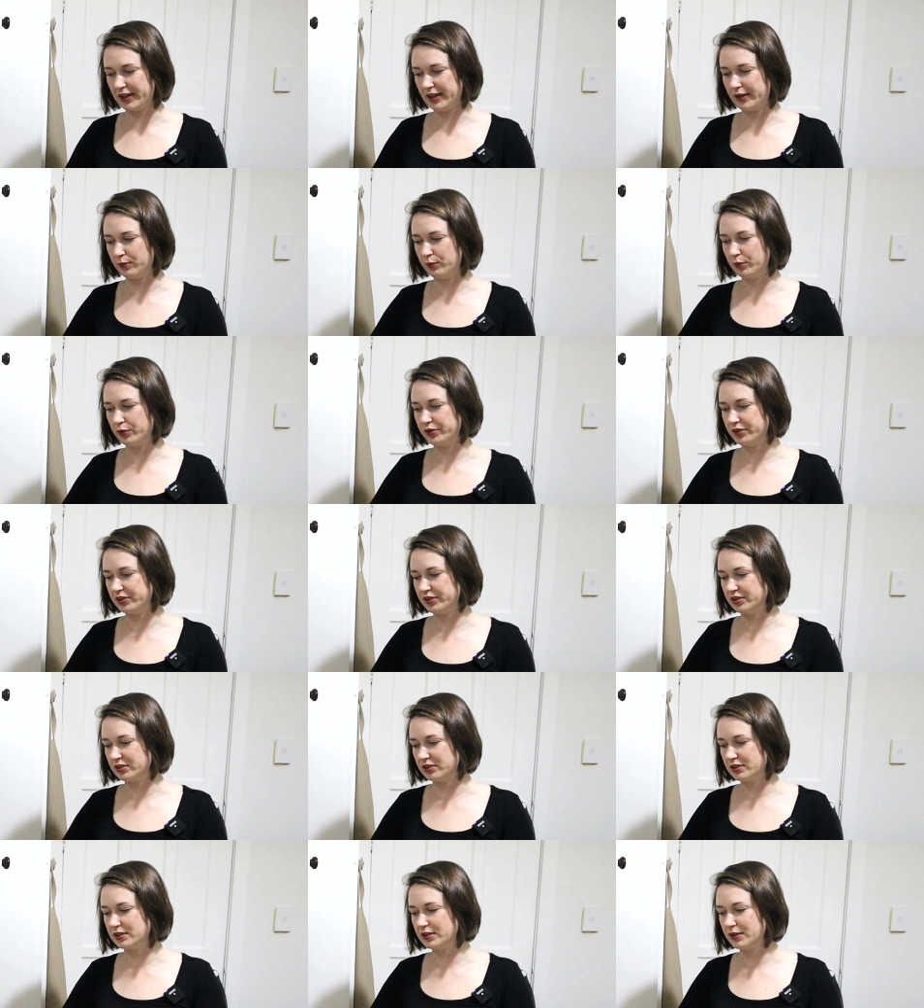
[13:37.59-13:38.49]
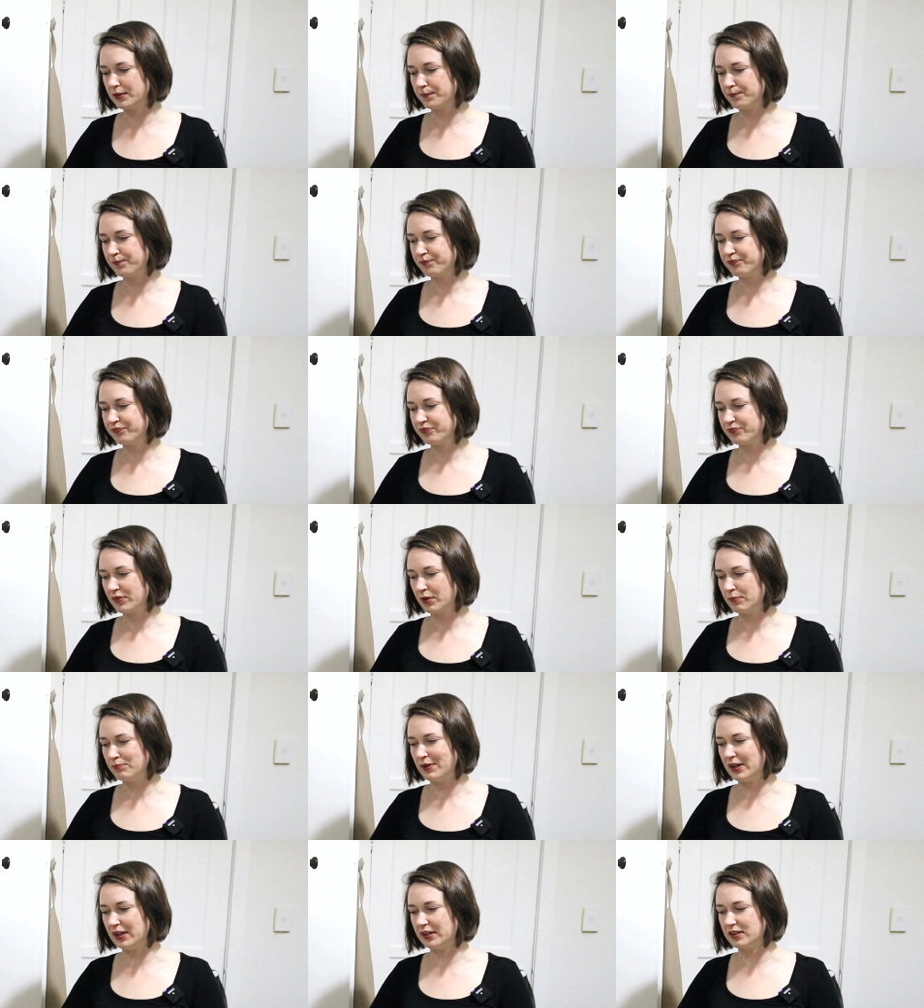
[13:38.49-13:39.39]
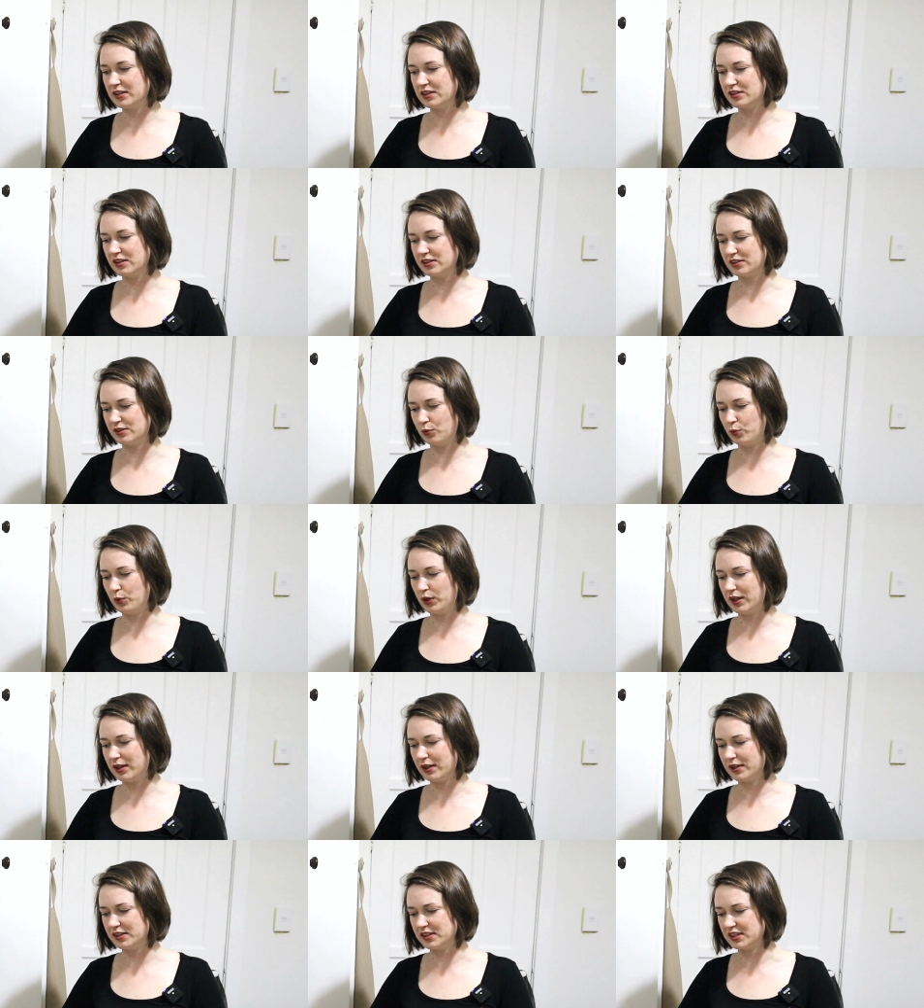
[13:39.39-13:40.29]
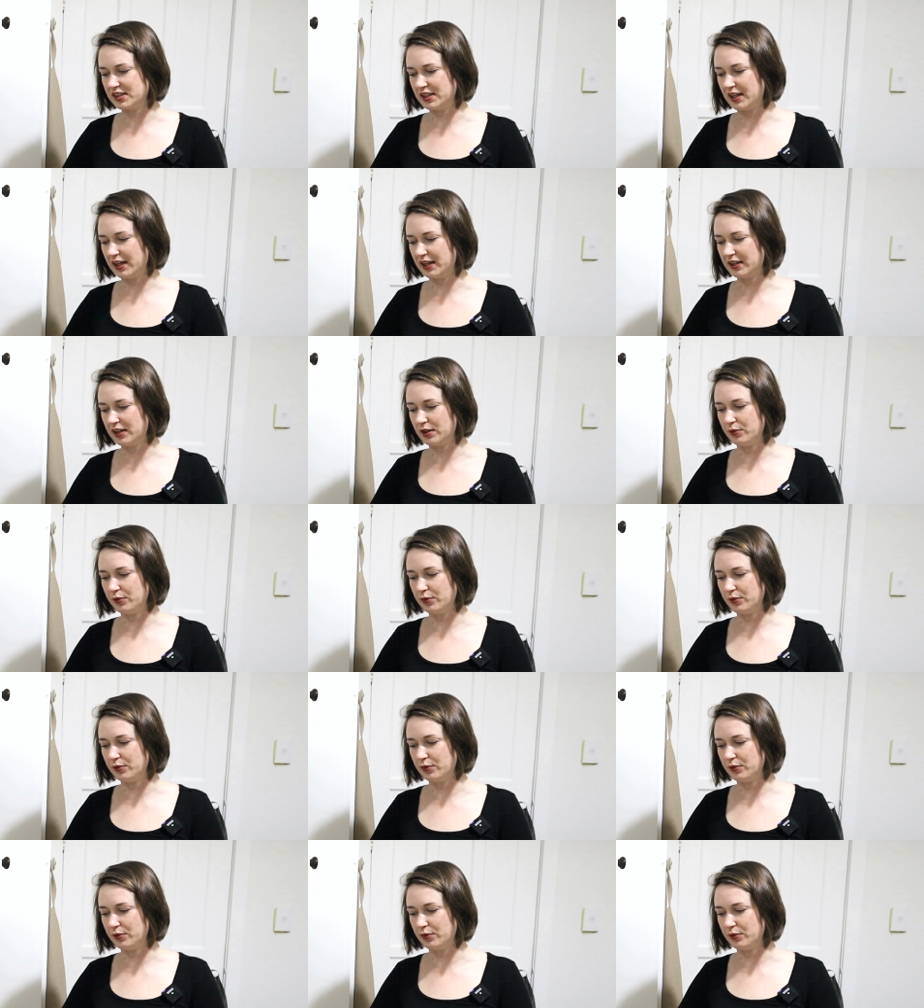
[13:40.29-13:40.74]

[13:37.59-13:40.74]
I wouldn't just make this as a weekend snack.